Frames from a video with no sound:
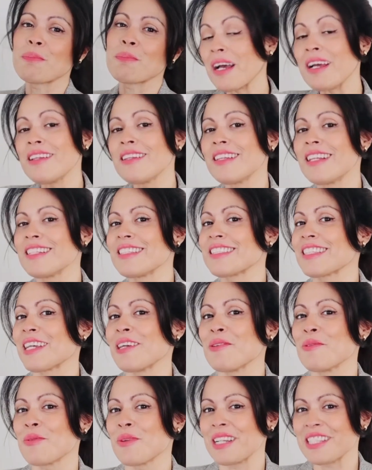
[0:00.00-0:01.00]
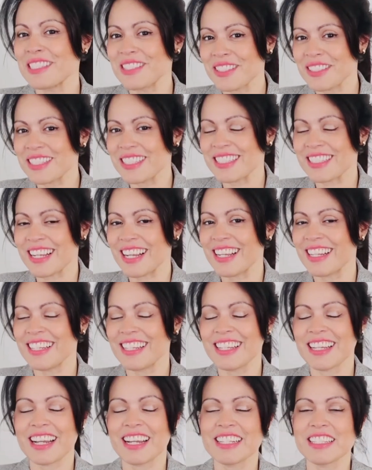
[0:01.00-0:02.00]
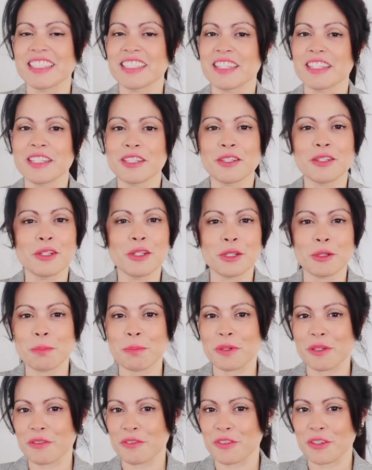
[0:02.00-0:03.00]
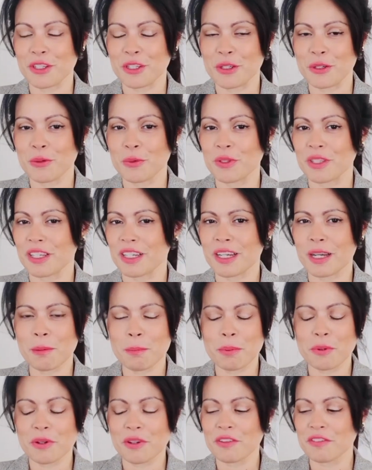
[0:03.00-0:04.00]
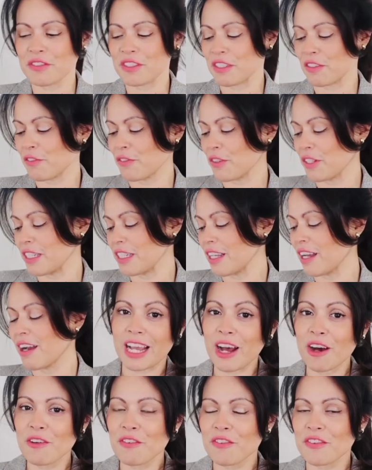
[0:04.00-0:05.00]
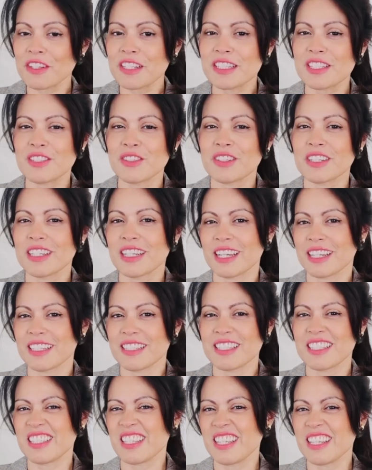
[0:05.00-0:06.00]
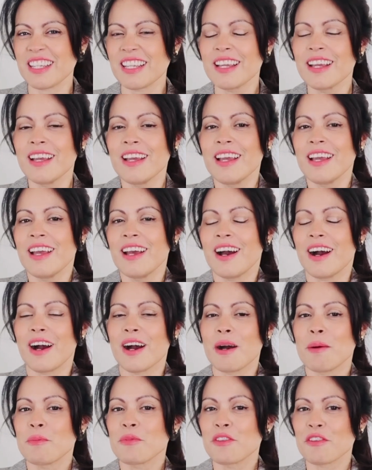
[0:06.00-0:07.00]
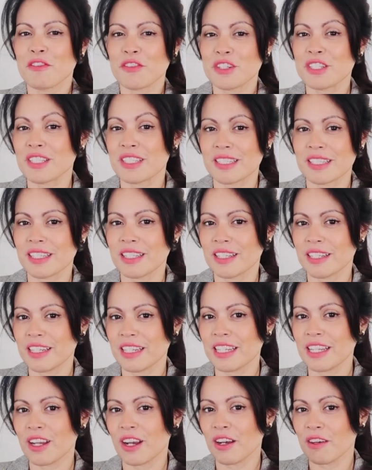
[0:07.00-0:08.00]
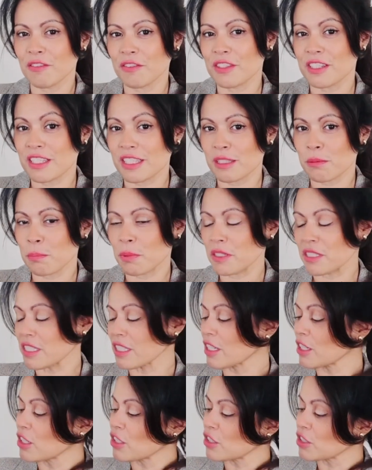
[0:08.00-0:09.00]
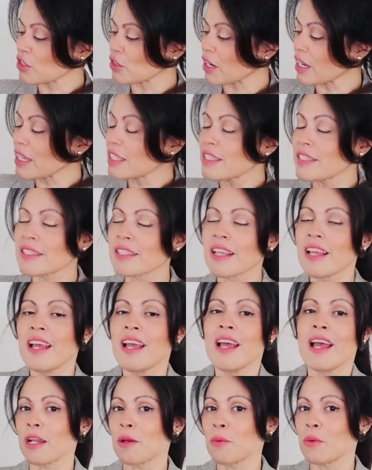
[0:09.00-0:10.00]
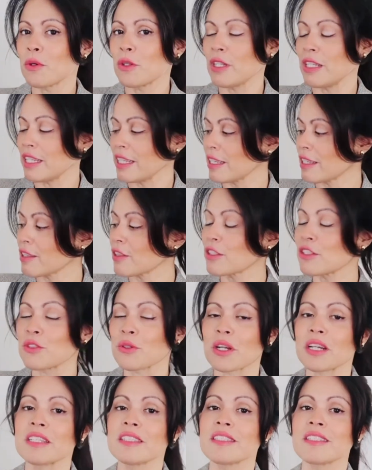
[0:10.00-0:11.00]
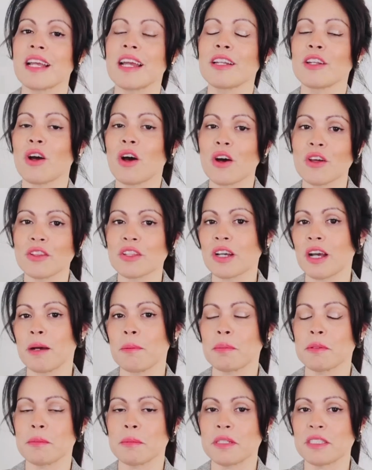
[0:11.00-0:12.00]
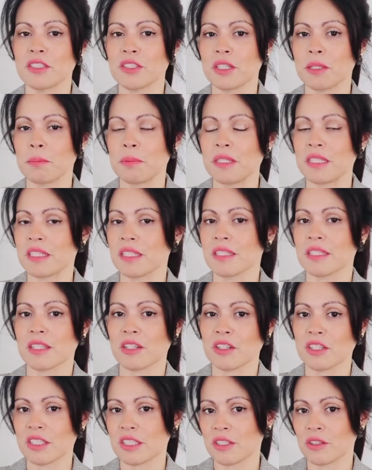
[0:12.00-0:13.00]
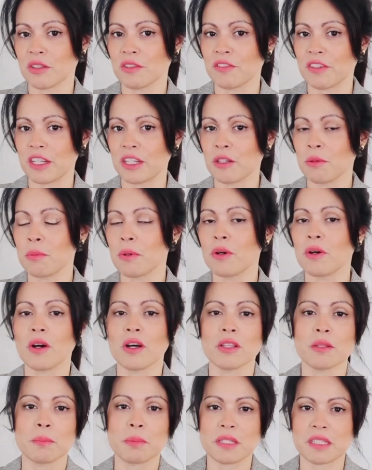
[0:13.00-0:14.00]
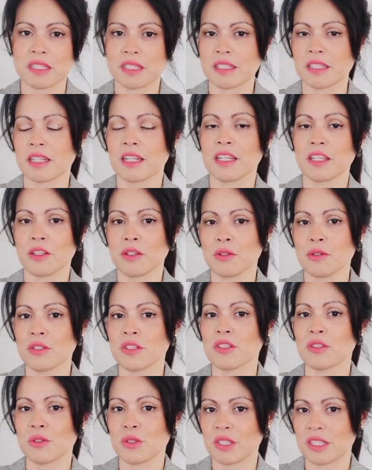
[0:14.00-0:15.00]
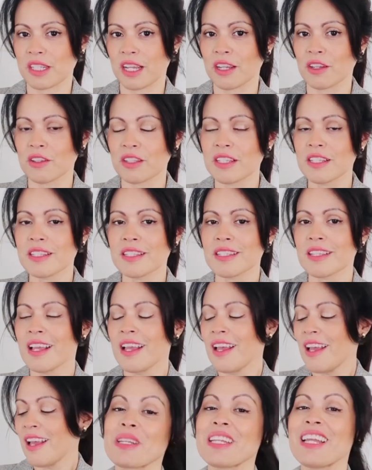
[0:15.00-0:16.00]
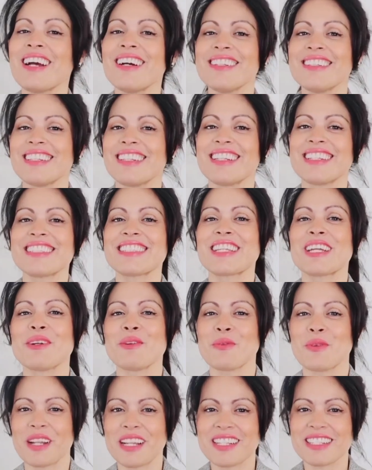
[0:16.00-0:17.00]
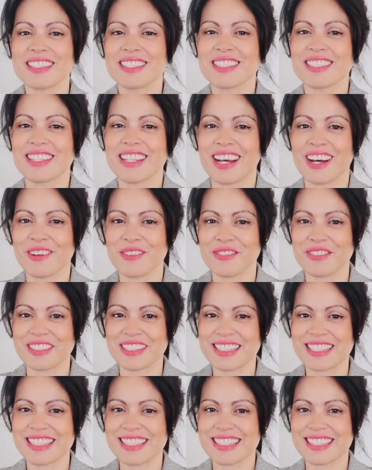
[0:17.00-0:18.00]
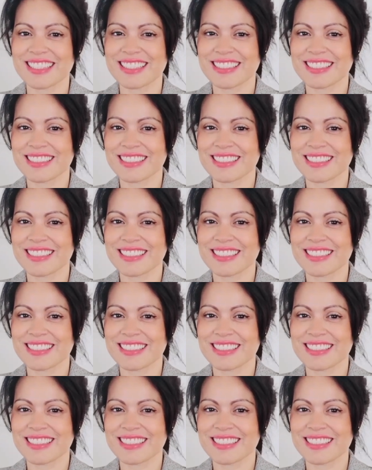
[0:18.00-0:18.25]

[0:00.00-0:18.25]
But let's get right to the styling. I did a little lookbook for you with a couple of different outfits. You can kind of see the versatility of this particular dress. I will link the dress and all the complementary pieces that are still available, all the pieces that I used to style this. But yeah, let's get right to the outfits.